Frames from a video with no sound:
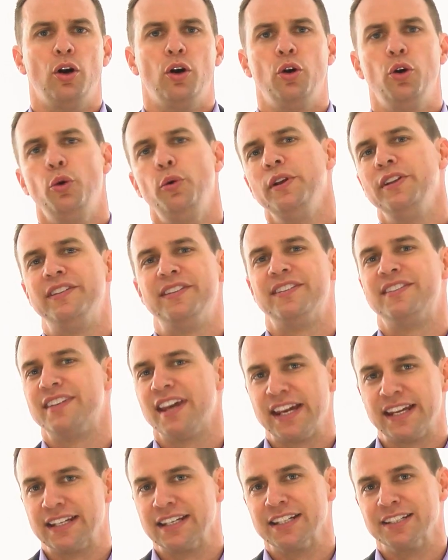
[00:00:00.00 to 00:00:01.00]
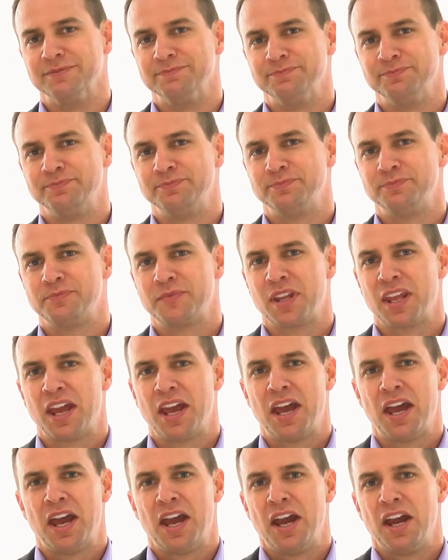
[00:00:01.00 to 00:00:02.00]
Who is Satan?
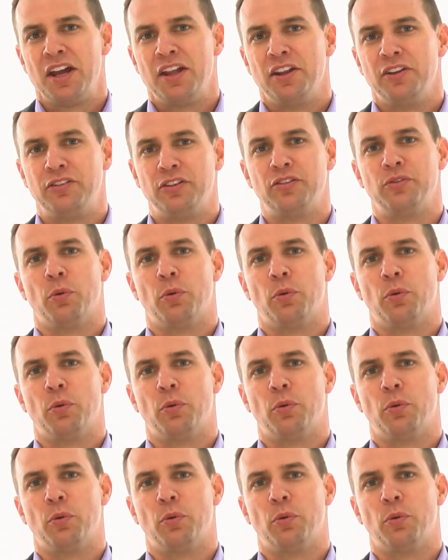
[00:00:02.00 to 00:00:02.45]
This